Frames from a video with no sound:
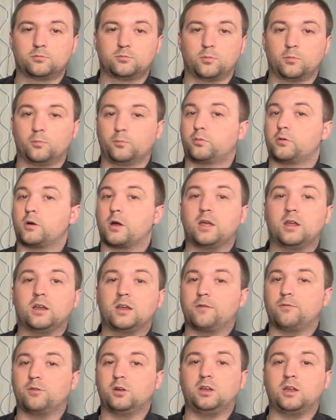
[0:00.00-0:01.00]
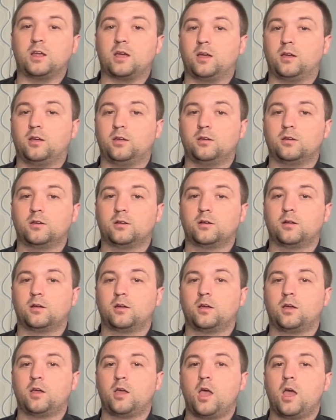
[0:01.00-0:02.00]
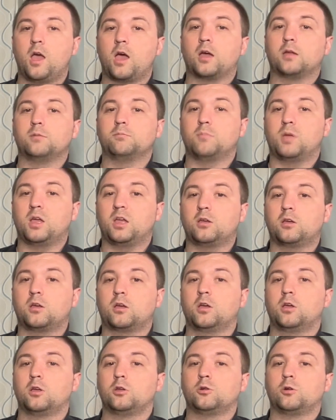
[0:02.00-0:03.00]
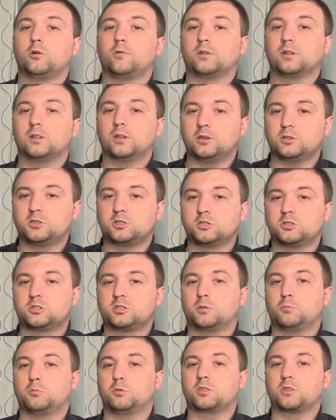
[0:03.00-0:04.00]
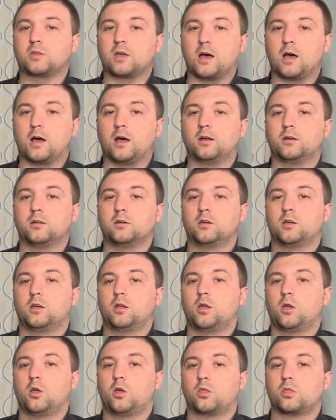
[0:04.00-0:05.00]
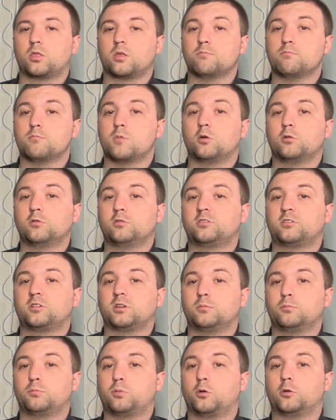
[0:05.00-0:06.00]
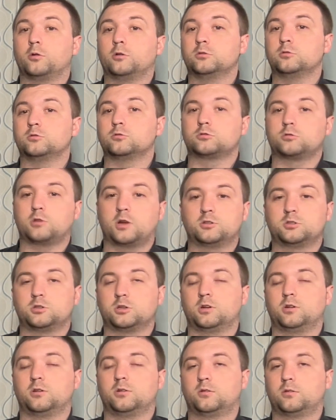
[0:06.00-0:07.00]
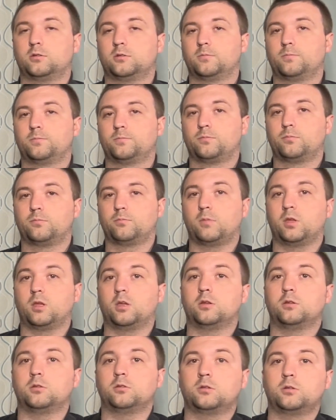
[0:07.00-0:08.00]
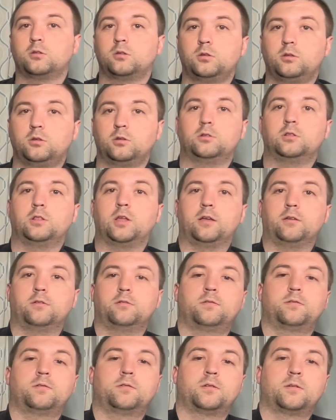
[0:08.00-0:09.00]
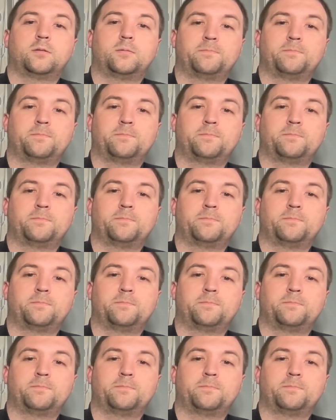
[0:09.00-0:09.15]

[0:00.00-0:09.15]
and pray it every day and make your relationship with God the most important treasure in your life.